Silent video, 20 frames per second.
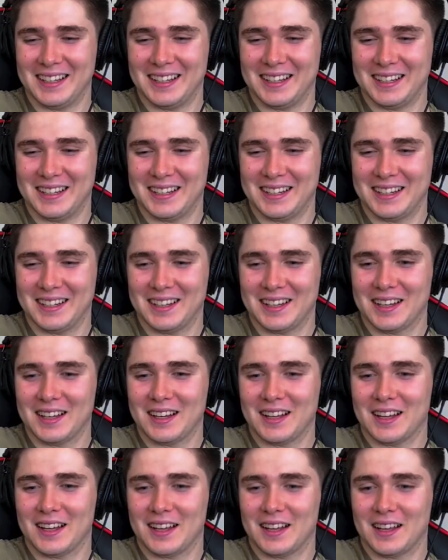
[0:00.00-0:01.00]

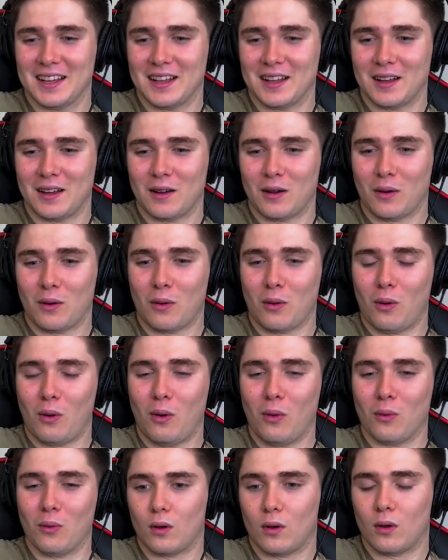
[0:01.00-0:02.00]

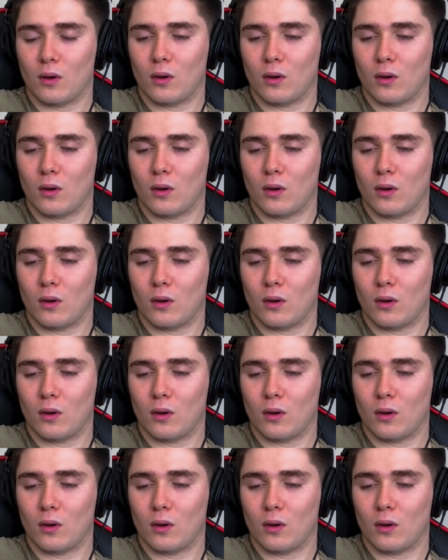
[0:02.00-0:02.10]
(silent)